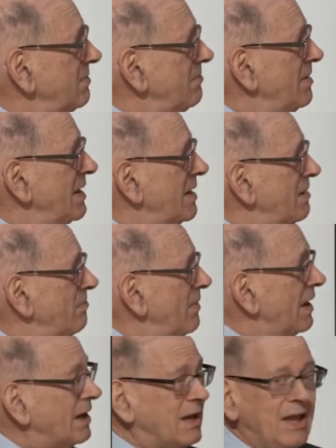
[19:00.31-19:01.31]
IBM,
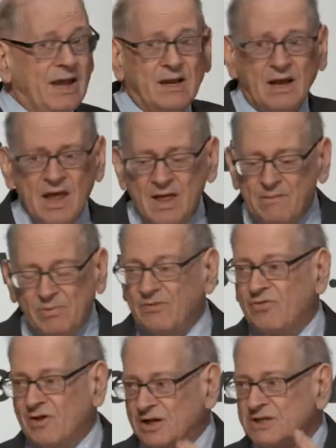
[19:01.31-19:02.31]
Bell Atlantic. But the